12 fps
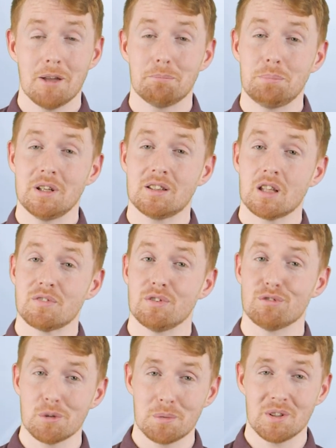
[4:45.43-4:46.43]
based off
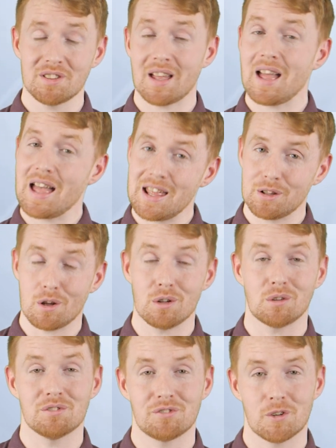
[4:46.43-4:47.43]
of rumors and
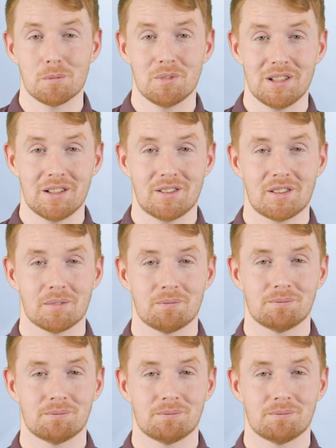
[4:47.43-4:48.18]
unconfirmed leaks.